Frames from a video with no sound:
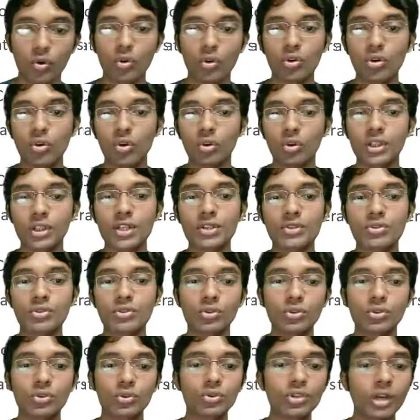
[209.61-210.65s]
Okay, so
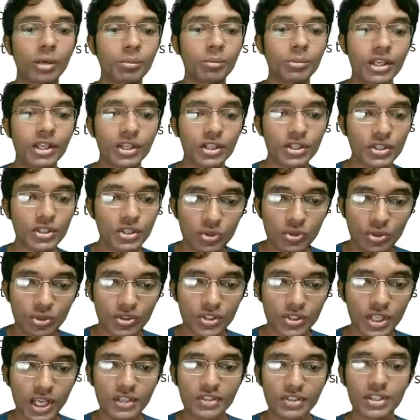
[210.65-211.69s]
to terminate EC2 instances.